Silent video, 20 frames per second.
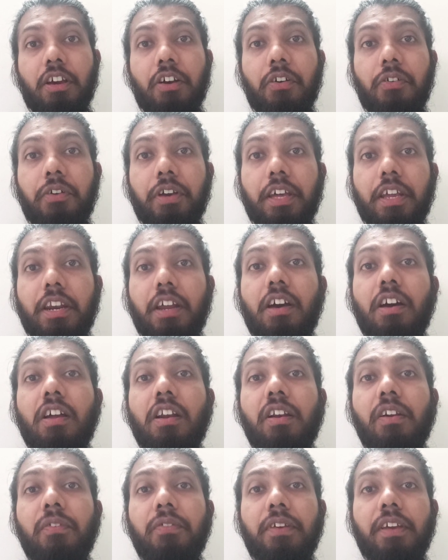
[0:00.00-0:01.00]
we are
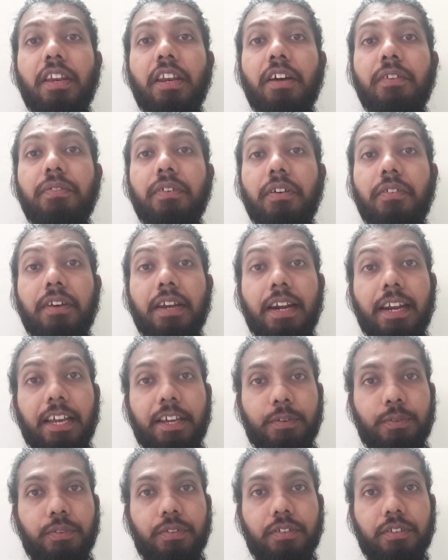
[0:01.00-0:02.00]
all fear of our
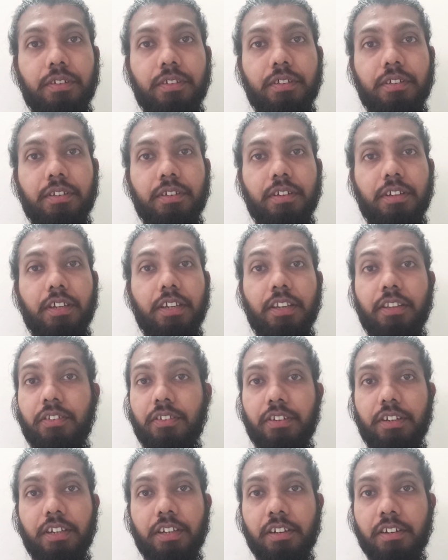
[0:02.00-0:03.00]
lives,
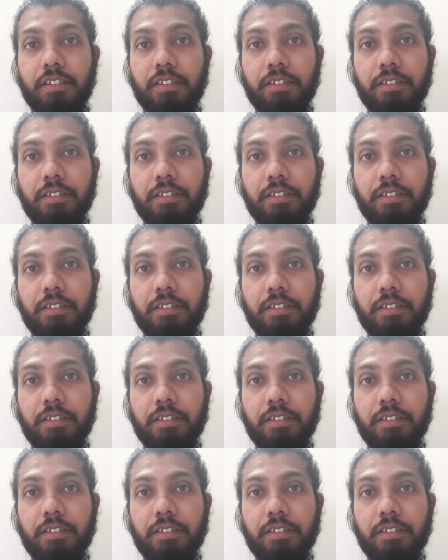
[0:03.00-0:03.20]
isn't it?